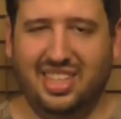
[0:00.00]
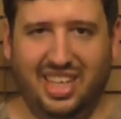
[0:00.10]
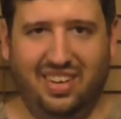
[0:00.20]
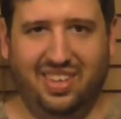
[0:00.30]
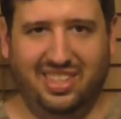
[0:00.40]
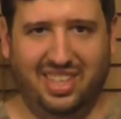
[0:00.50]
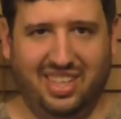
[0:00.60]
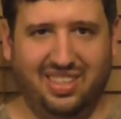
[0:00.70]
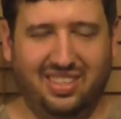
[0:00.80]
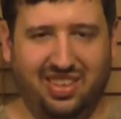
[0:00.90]
Another one's
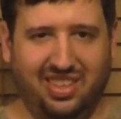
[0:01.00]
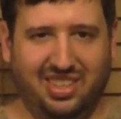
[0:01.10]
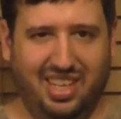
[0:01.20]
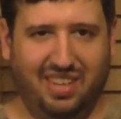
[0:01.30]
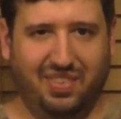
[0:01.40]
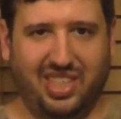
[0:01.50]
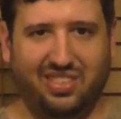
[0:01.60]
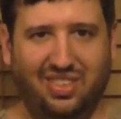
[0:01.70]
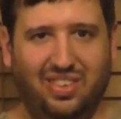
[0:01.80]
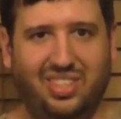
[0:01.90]
like, or you say mix
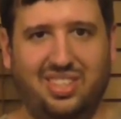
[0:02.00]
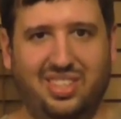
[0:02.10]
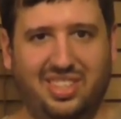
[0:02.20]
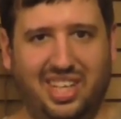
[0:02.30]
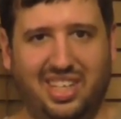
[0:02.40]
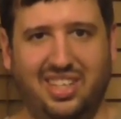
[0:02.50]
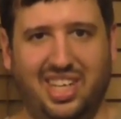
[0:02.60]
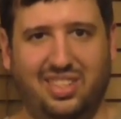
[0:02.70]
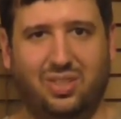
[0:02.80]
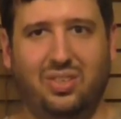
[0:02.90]
it with orange juice, a
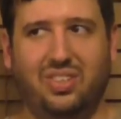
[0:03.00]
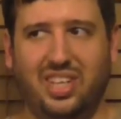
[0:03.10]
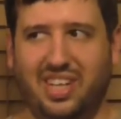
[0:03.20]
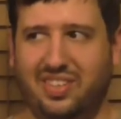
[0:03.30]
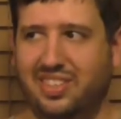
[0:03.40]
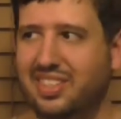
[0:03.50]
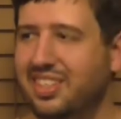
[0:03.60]
Nikolai screwdriver.